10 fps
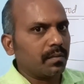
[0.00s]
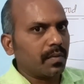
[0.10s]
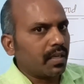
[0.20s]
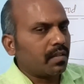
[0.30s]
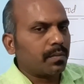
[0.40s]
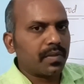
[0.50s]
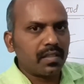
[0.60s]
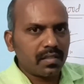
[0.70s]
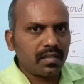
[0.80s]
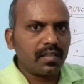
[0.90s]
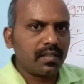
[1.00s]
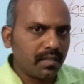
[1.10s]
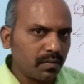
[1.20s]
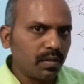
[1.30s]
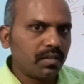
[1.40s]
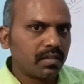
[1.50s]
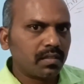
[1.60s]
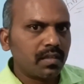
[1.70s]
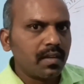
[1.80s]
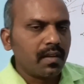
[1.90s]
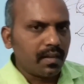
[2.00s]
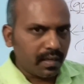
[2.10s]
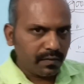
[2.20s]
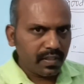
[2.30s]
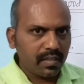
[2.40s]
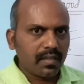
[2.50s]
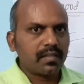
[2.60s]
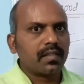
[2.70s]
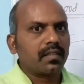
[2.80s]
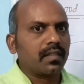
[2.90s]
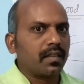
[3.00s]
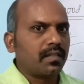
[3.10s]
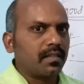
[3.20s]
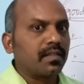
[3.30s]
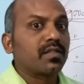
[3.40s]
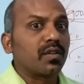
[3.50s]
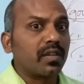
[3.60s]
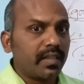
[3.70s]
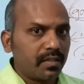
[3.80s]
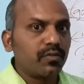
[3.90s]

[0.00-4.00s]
May that person is in the work, and we are asking that sorry